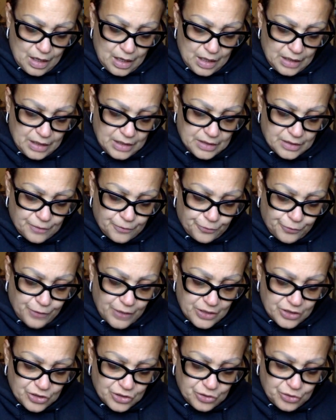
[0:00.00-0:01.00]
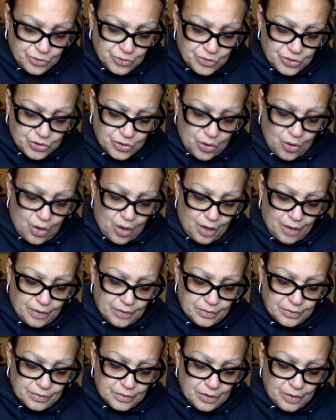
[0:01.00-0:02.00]
And it's a fresh new start,
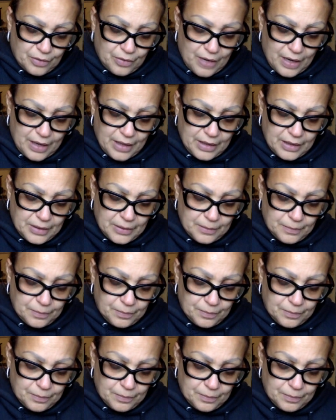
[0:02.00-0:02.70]
all right?